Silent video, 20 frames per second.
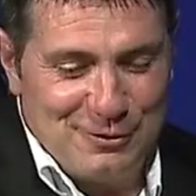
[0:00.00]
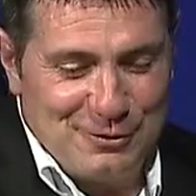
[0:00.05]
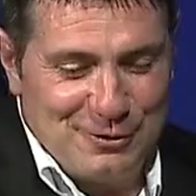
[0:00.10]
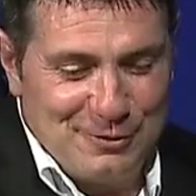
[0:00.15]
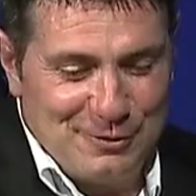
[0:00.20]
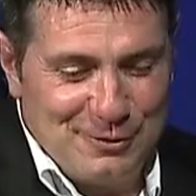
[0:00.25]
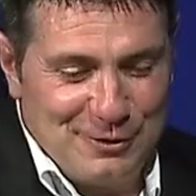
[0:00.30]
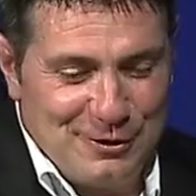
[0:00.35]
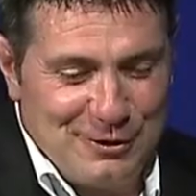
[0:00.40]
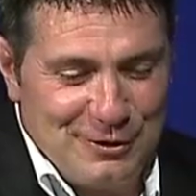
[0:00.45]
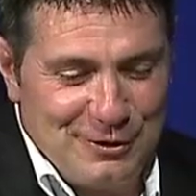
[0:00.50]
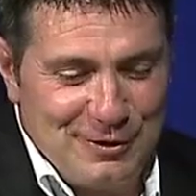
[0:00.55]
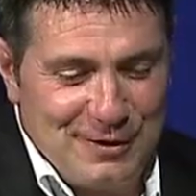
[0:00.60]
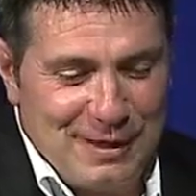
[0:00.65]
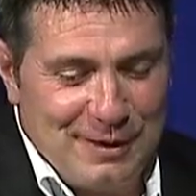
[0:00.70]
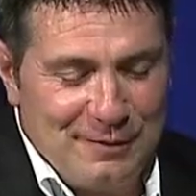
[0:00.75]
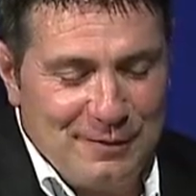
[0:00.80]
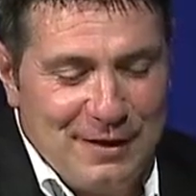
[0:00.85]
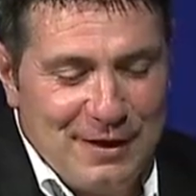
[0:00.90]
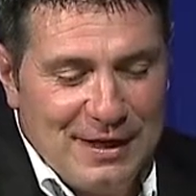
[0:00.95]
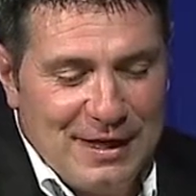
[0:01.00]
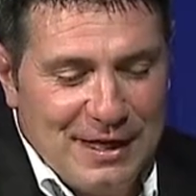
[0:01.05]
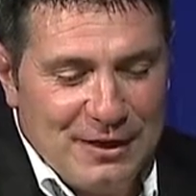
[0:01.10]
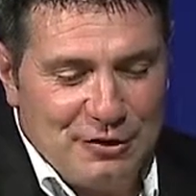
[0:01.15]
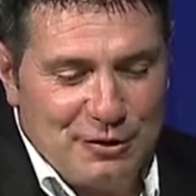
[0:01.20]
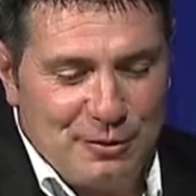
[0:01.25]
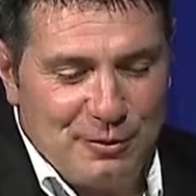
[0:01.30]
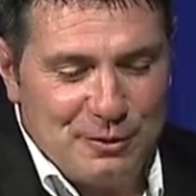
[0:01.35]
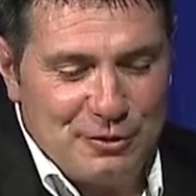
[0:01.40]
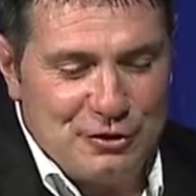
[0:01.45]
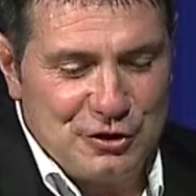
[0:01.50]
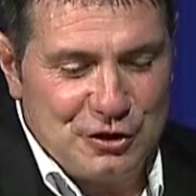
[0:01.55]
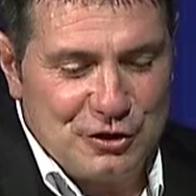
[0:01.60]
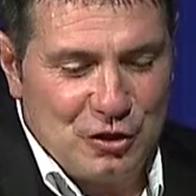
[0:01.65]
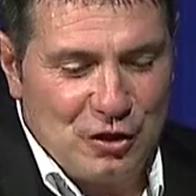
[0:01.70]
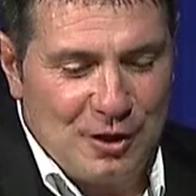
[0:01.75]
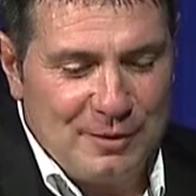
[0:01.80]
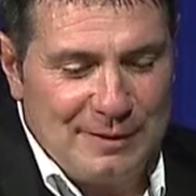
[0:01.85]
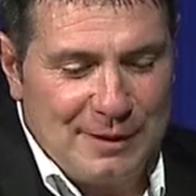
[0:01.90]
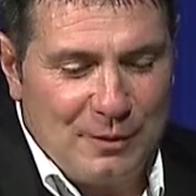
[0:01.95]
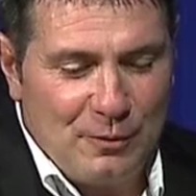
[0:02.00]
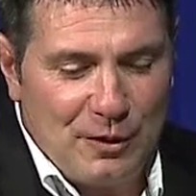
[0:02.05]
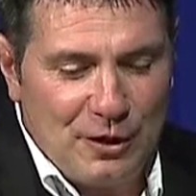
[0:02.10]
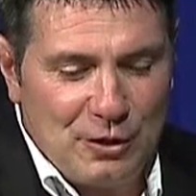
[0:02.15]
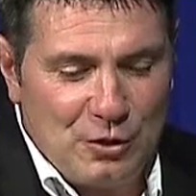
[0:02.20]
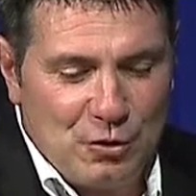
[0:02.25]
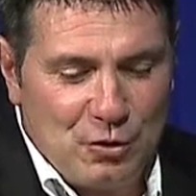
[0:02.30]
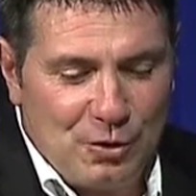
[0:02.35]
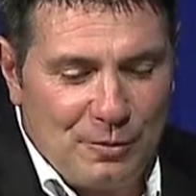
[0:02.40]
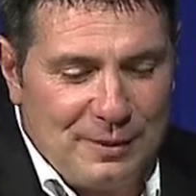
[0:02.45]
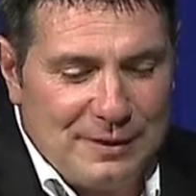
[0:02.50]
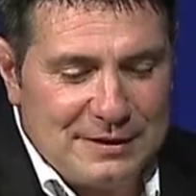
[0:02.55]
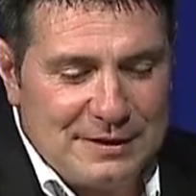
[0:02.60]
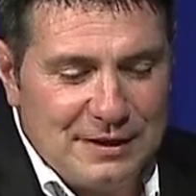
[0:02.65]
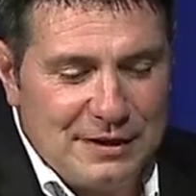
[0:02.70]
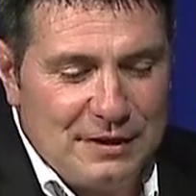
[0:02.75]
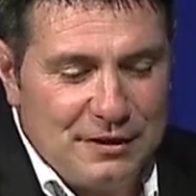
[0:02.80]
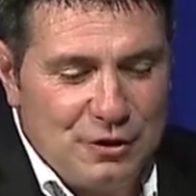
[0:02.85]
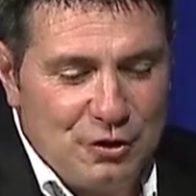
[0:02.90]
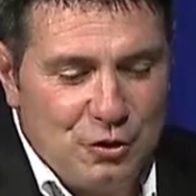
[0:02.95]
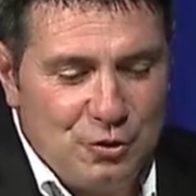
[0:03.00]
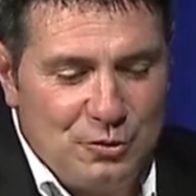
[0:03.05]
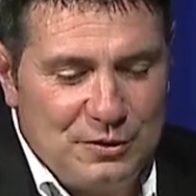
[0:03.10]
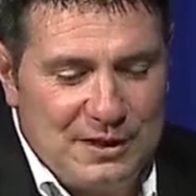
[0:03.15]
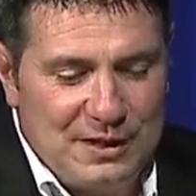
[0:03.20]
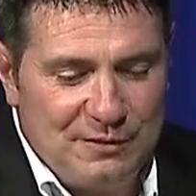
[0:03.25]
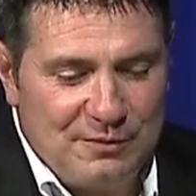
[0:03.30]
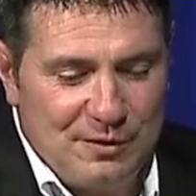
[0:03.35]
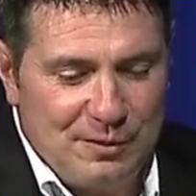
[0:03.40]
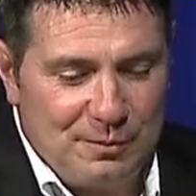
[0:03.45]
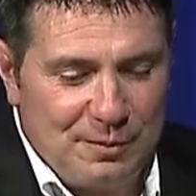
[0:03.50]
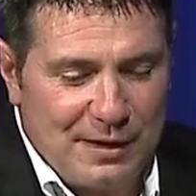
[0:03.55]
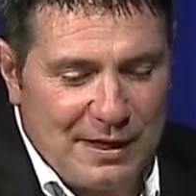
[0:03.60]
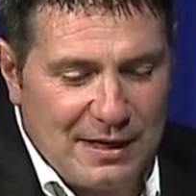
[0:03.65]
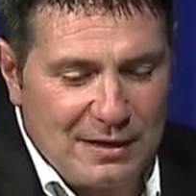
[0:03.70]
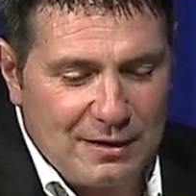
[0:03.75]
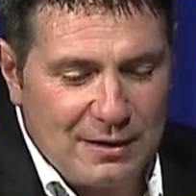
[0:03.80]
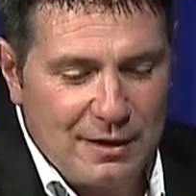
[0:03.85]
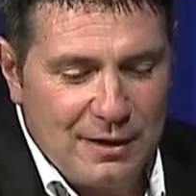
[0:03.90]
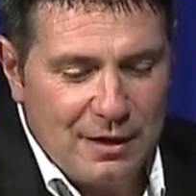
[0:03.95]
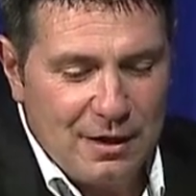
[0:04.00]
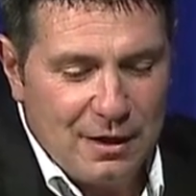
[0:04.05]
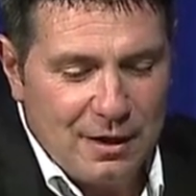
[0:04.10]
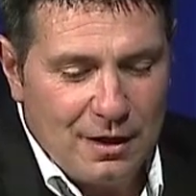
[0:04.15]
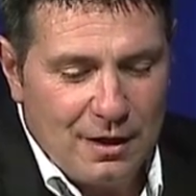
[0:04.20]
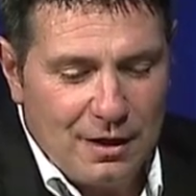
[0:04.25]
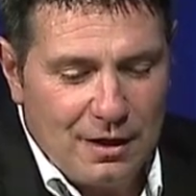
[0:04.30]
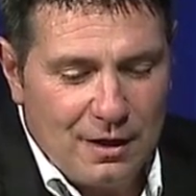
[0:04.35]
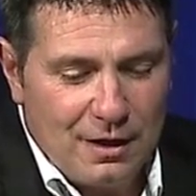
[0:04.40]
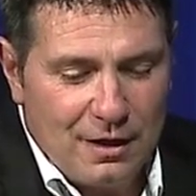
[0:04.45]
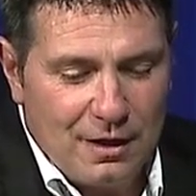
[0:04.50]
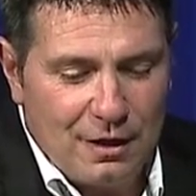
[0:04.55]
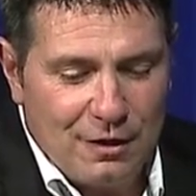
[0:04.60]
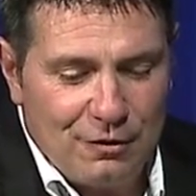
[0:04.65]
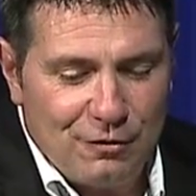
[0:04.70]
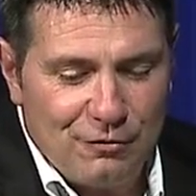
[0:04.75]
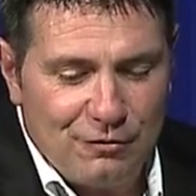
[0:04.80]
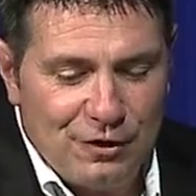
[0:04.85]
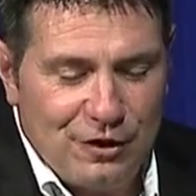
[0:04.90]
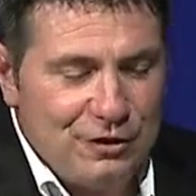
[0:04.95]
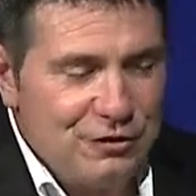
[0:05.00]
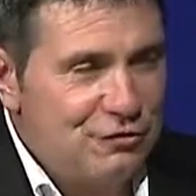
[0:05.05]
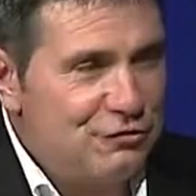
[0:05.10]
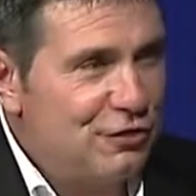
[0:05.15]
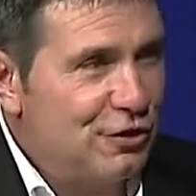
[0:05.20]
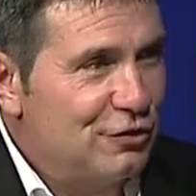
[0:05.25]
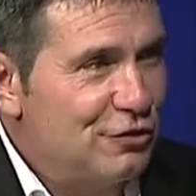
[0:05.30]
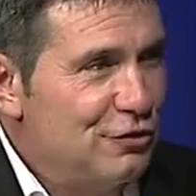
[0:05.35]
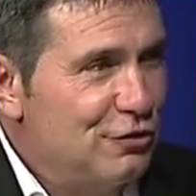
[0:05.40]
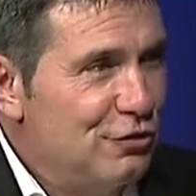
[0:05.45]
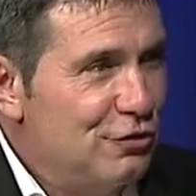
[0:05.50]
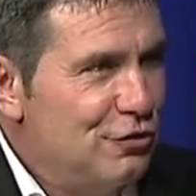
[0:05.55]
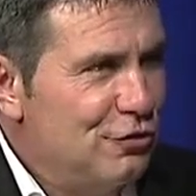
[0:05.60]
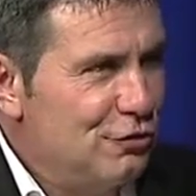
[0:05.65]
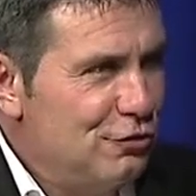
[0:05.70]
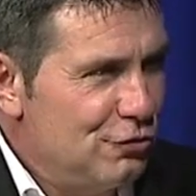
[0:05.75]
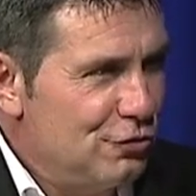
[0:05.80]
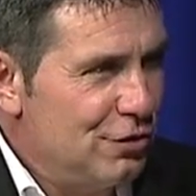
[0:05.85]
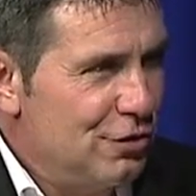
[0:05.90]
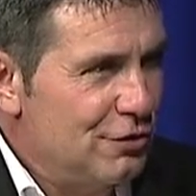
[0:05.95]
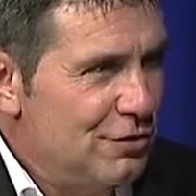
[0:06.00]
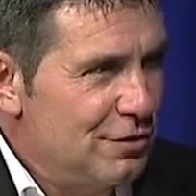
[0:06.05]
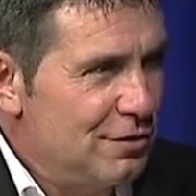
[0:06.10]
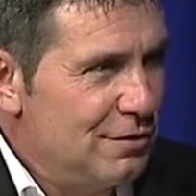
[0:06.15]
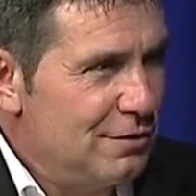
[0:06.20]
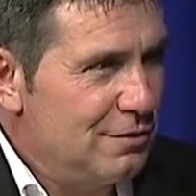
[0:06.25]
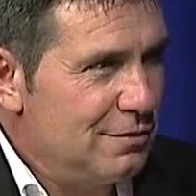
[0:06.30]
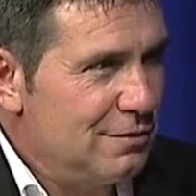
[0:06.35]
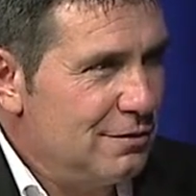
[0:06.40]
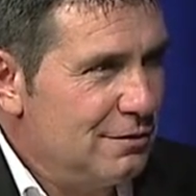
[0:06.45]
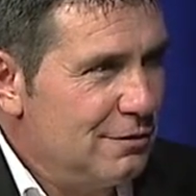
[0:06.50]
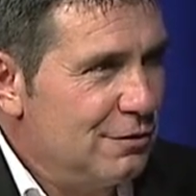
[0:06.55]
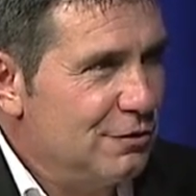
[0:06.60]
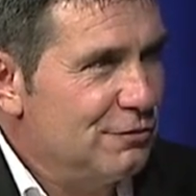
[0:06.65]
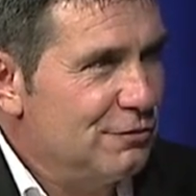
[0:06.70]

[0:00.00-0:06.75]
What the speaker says: You're doing good. Now, it's almost your time. Now, when you talk about the new TV pilot, Reconstructing New Jersey? Or